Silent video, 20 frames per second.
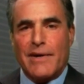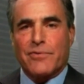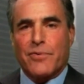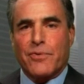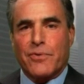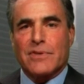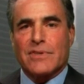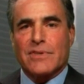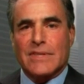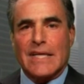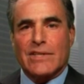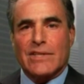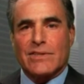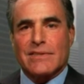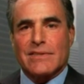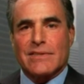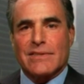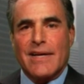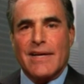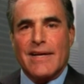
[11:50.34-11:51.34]

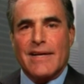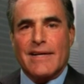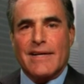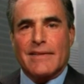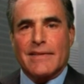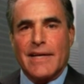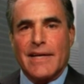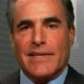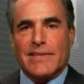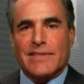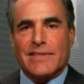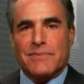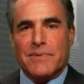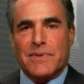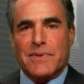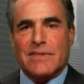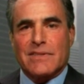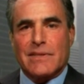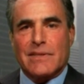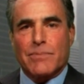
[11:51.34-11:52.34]
Organization's list,
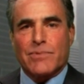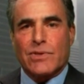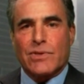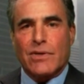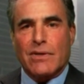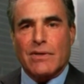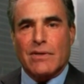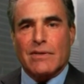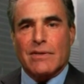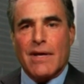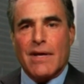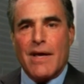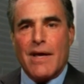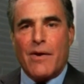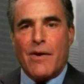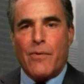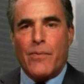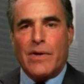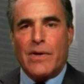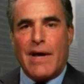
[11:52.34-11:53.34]
which is absurd.
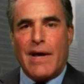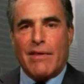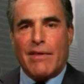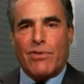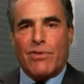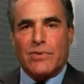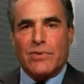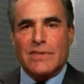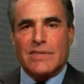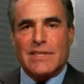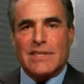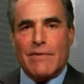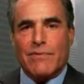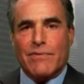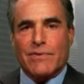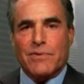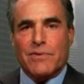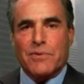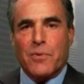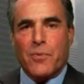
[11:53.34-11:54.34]
We're not
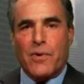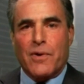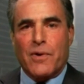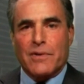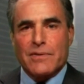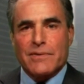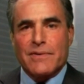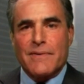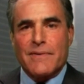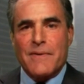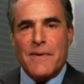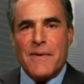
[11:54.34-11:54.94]
37th in the world